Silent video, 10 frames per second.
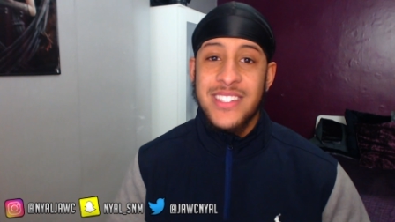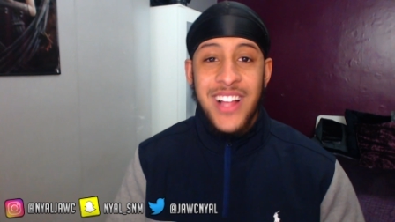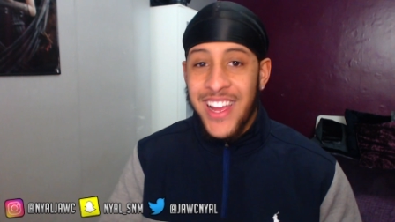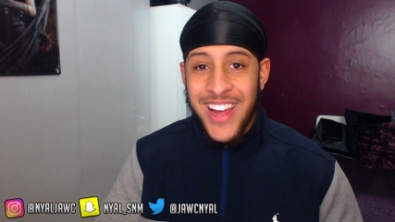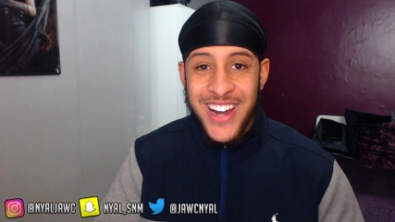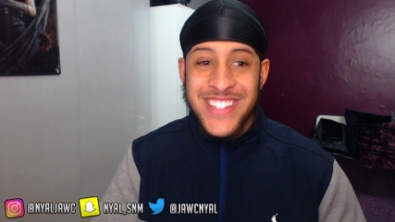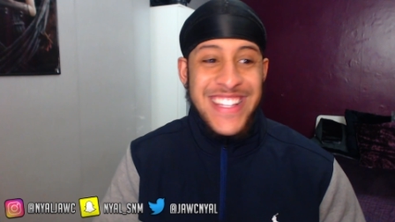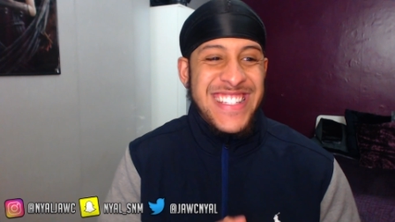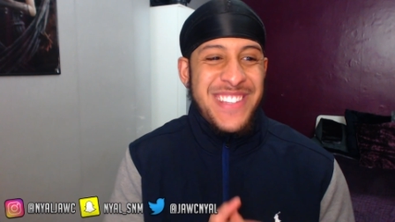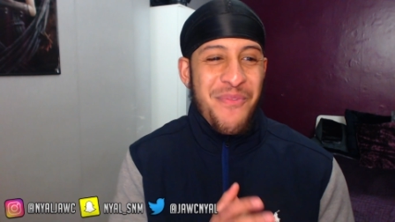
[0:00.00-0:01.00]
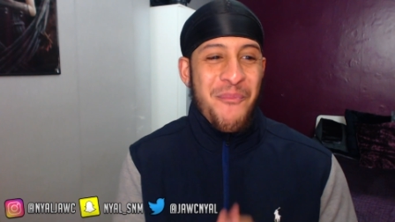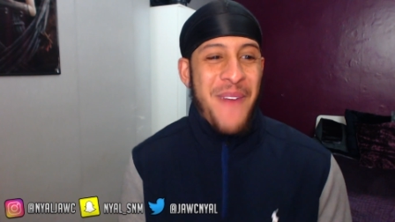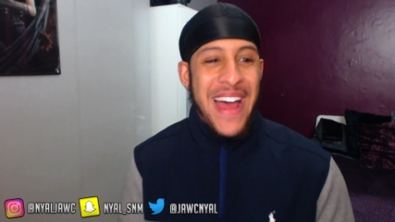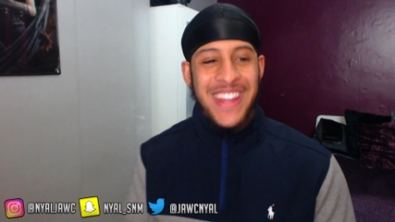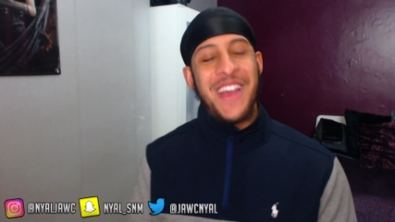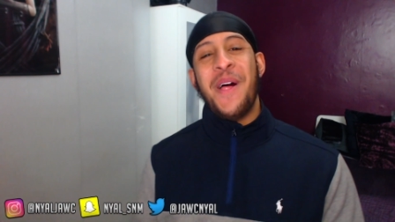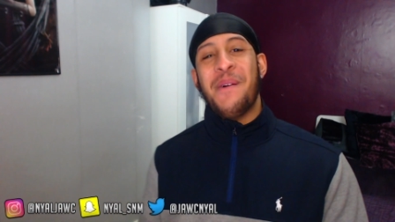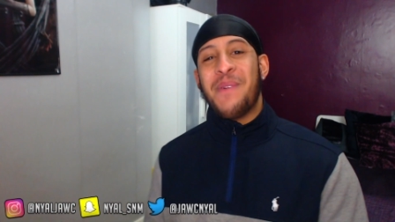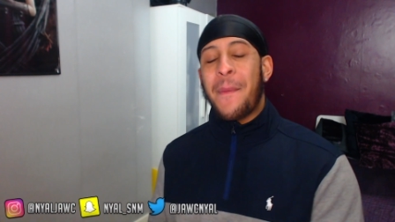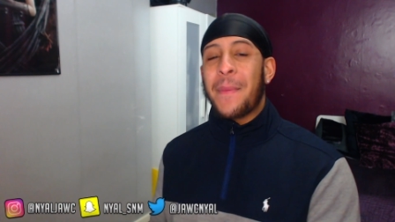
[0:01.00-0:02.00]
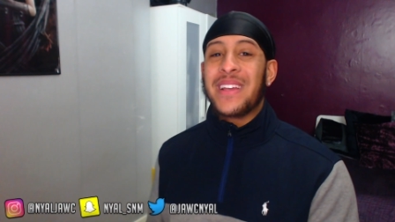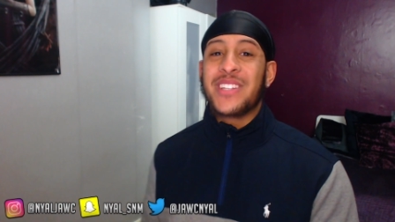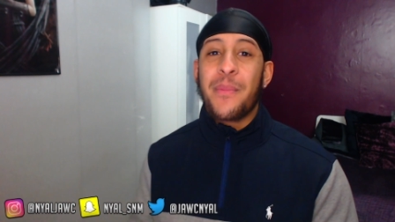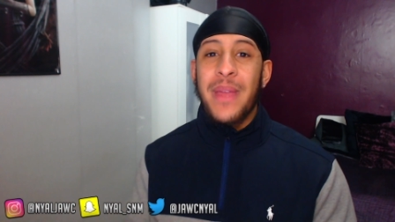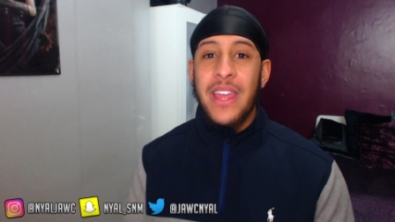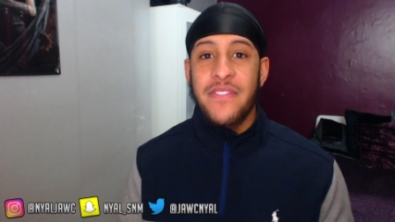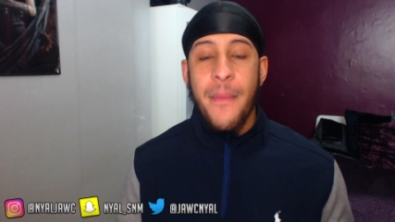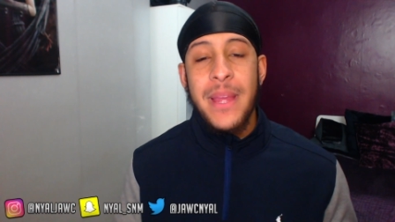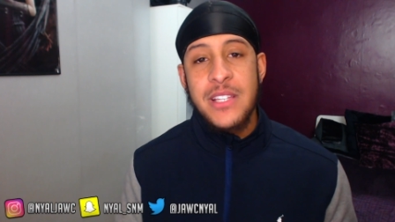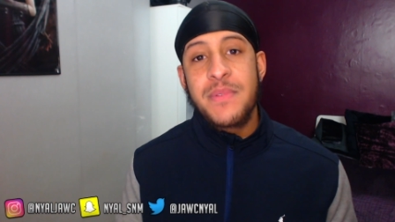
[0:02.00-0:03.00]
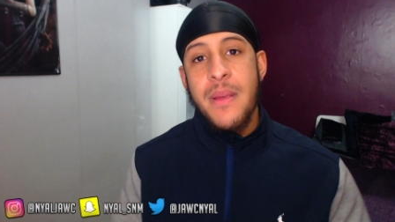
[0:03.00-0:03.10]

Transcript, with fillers: Like, honestly, this is mad. Well, people, that's going to be it from me. It's been your